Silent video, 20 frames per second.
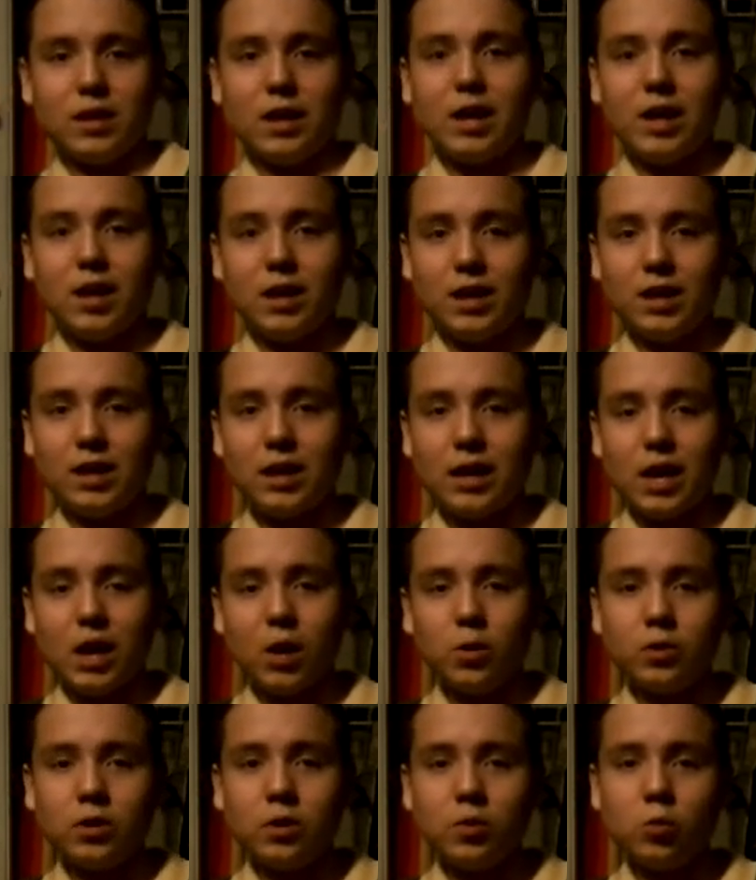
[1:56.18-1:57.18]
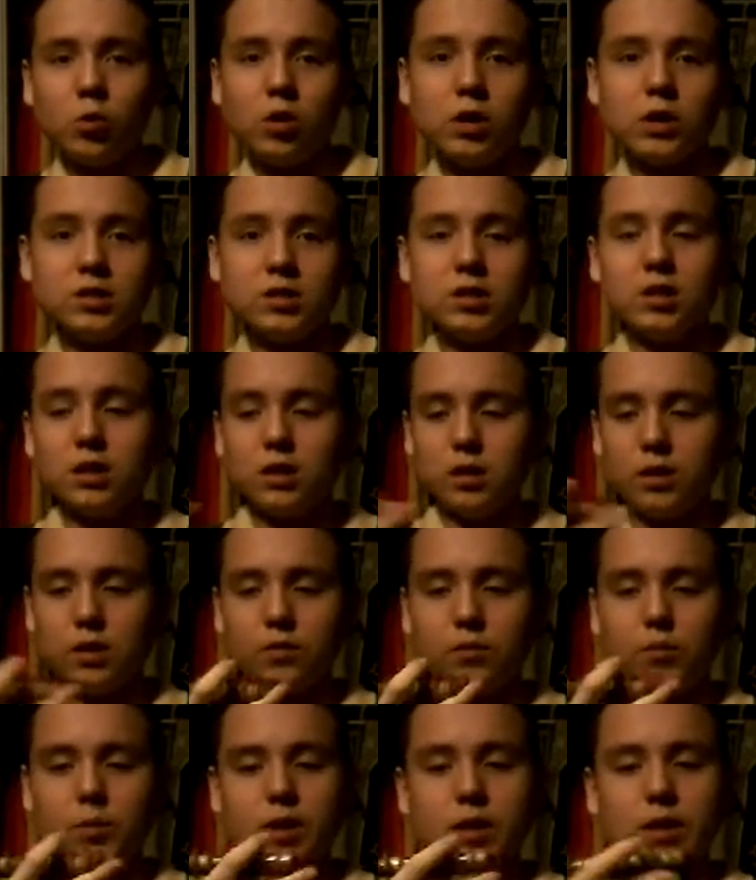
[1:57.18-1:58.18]
how it works in
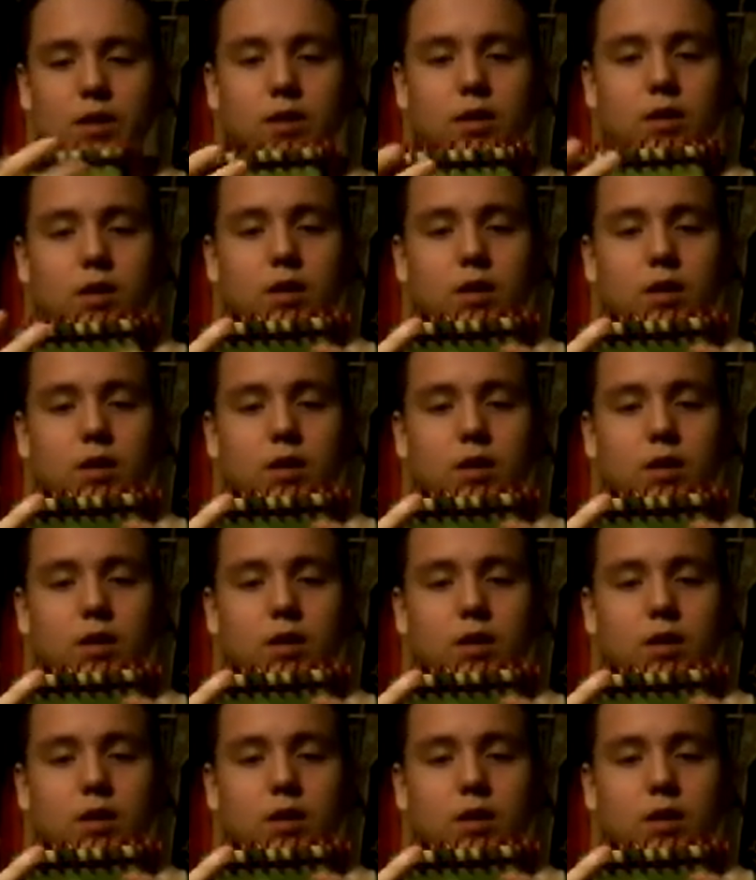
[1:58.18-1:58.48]
my